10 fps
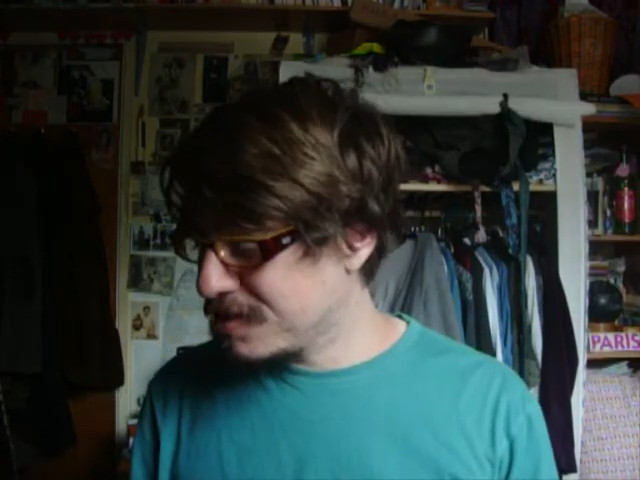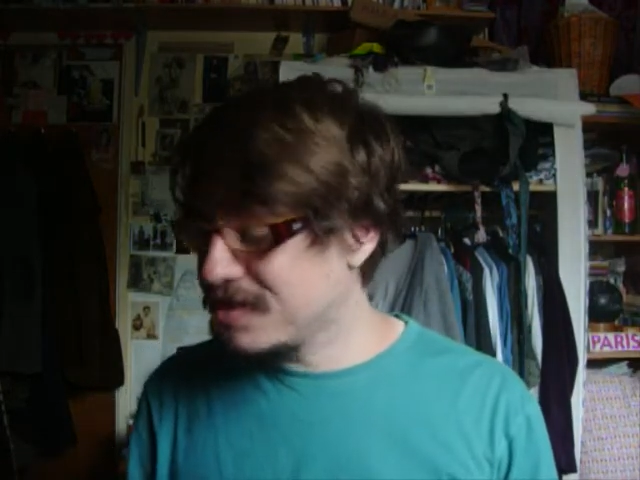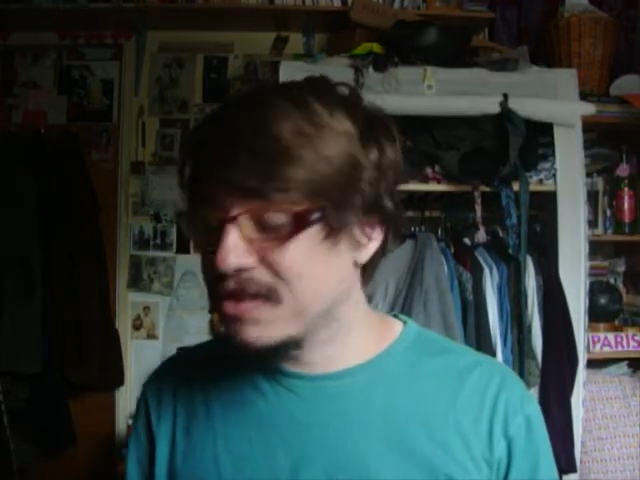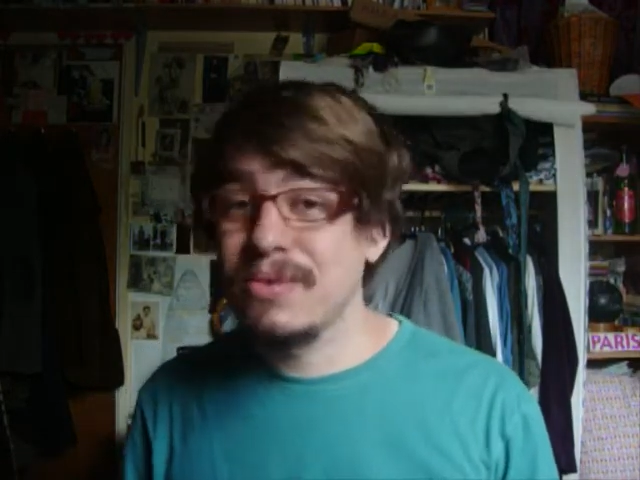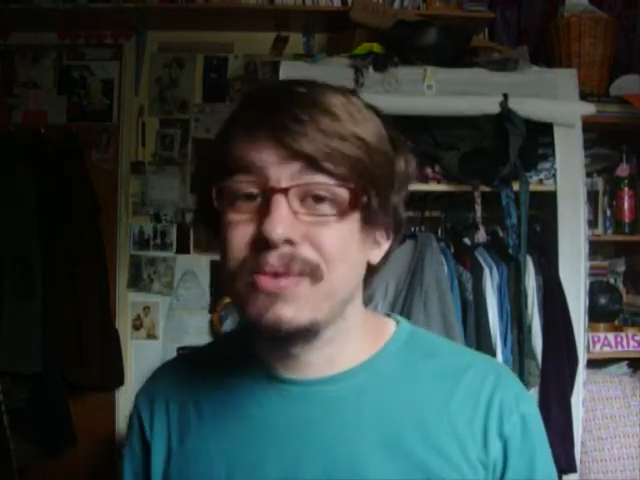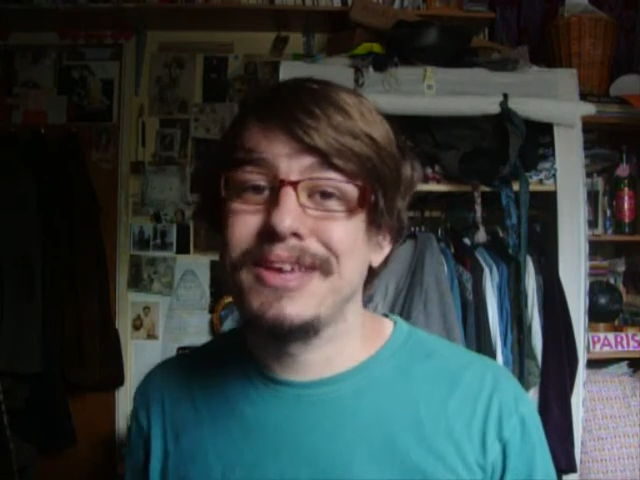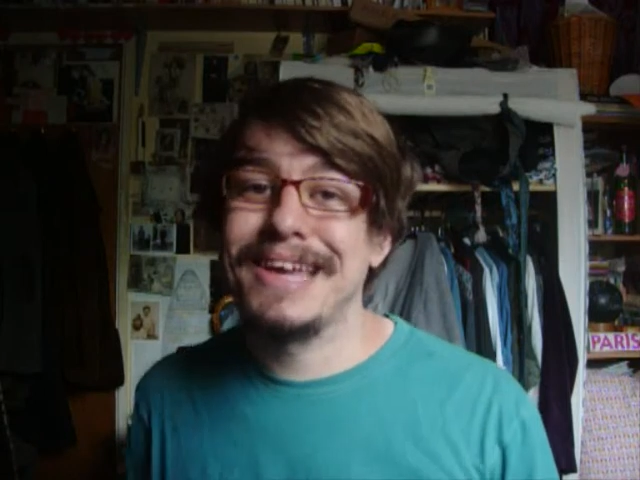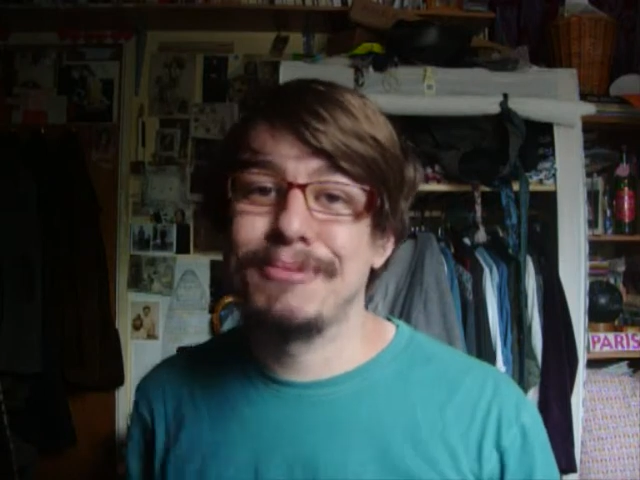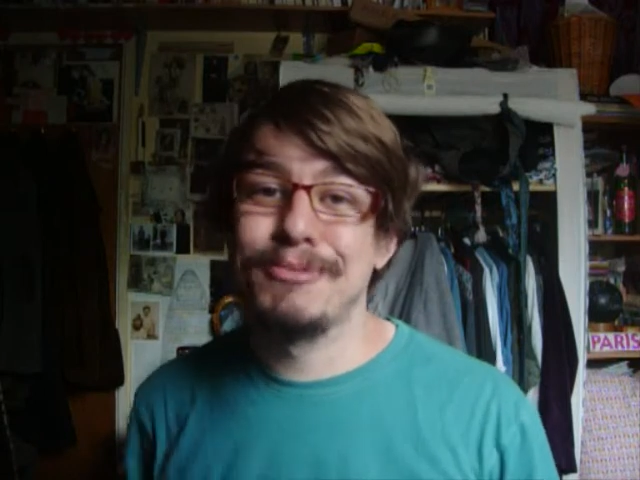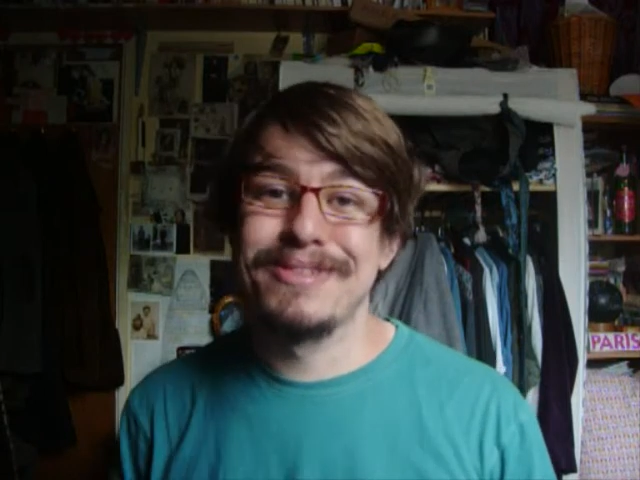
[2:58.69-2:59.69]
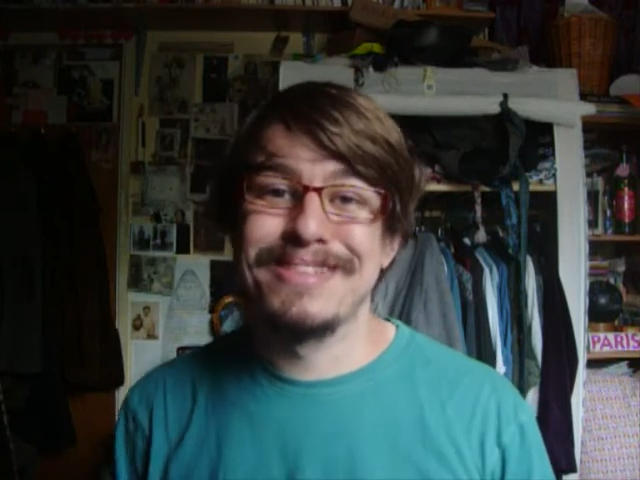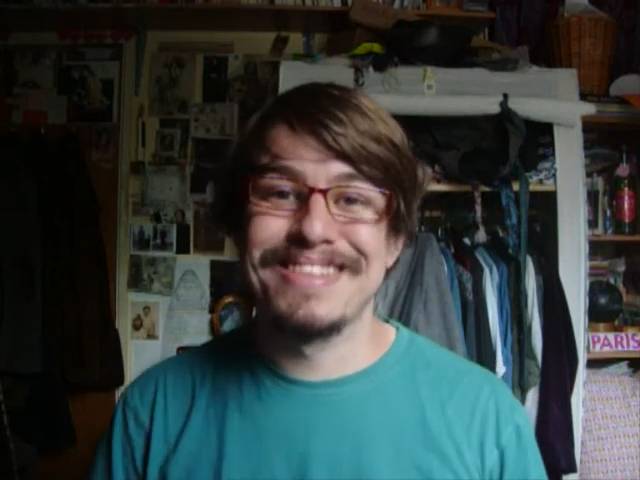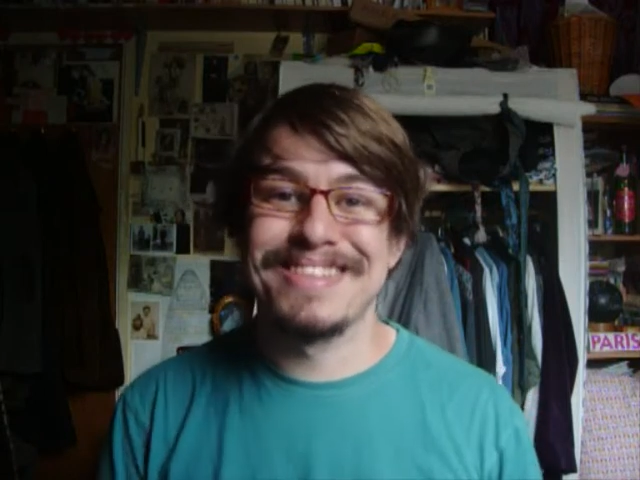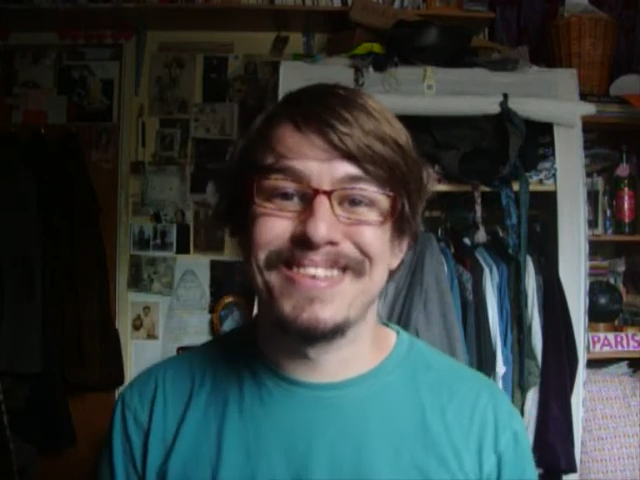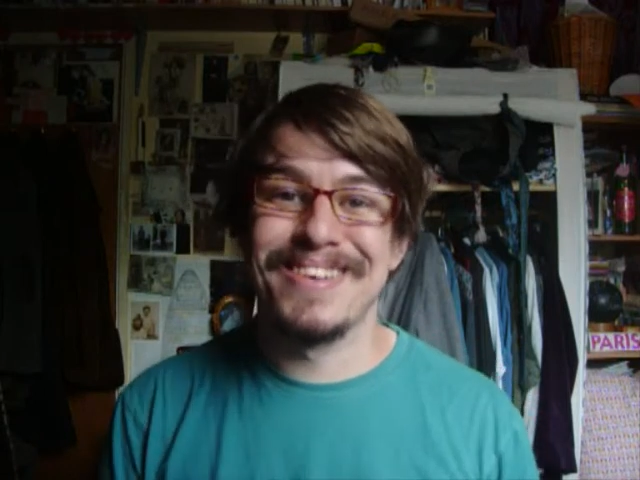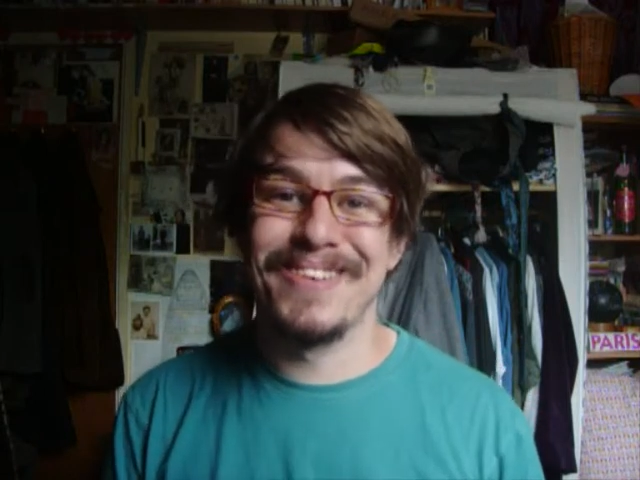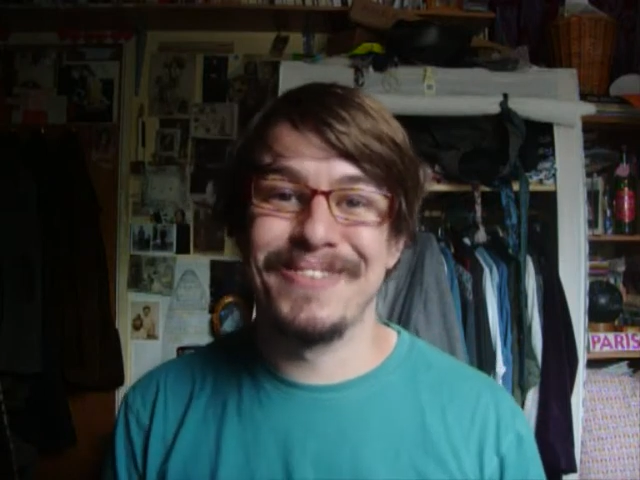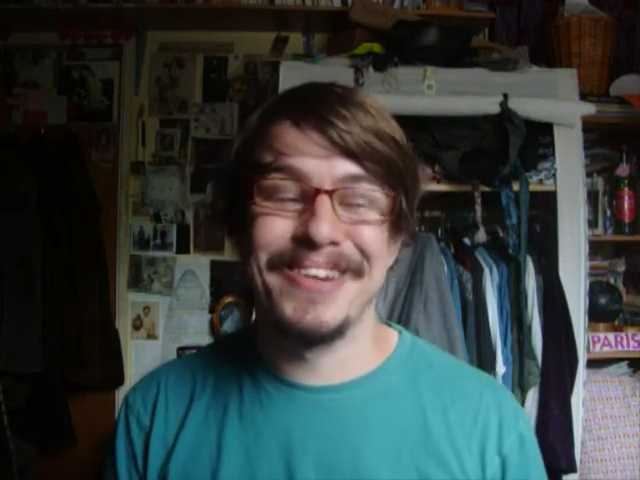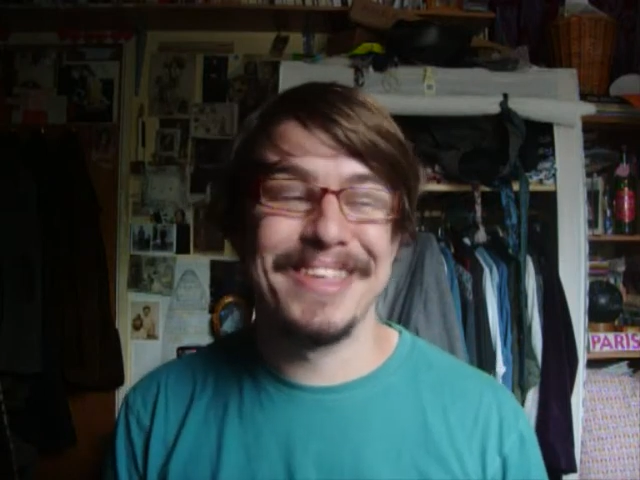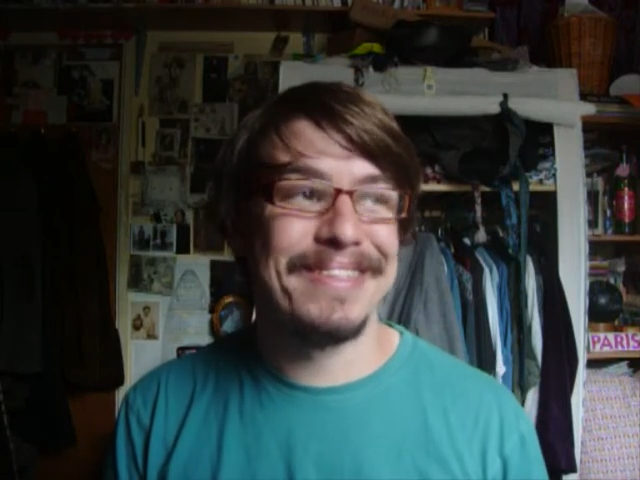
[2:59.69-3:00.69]
looked at all the animals
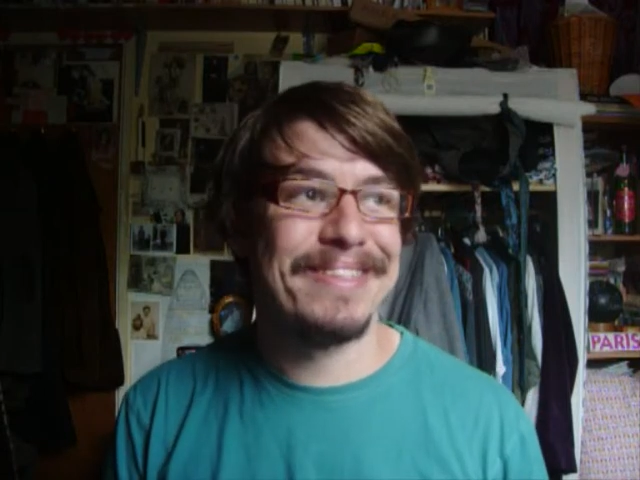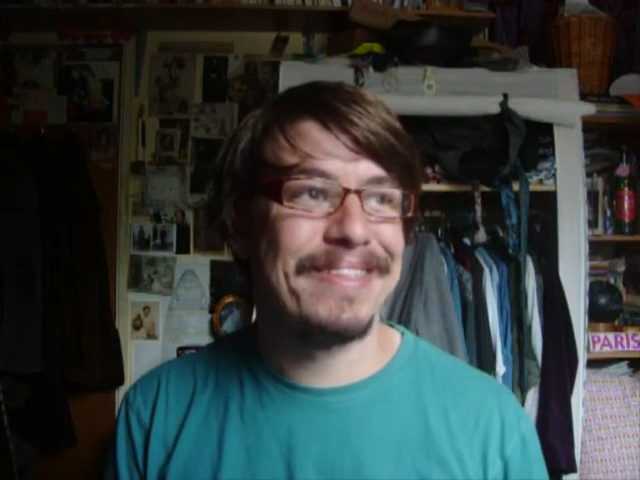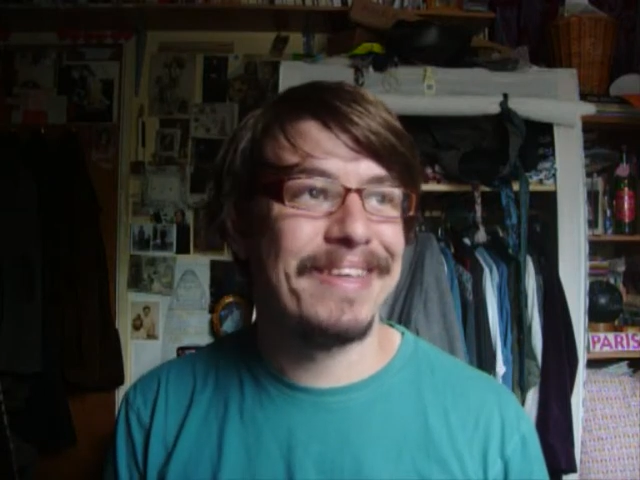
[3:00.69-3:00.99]
with